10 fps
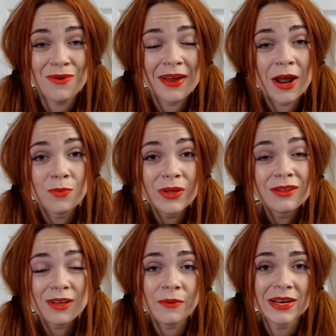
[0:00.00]
and I will
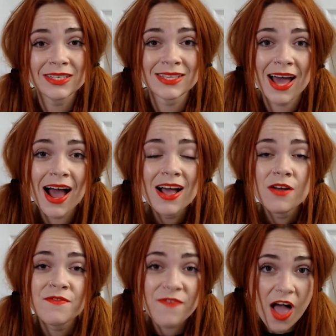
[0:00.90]
go into that
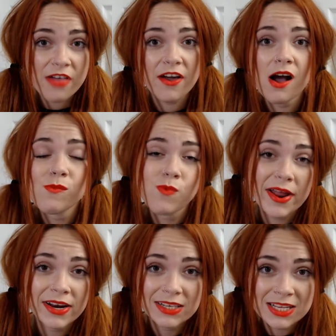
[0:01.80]
further when
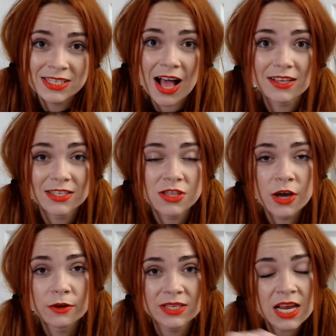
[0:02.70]
I discuss
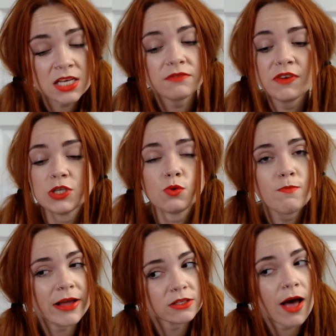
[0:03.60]
those individual
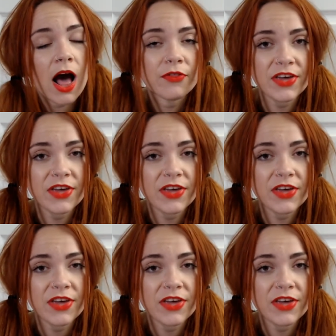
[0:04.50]
mental health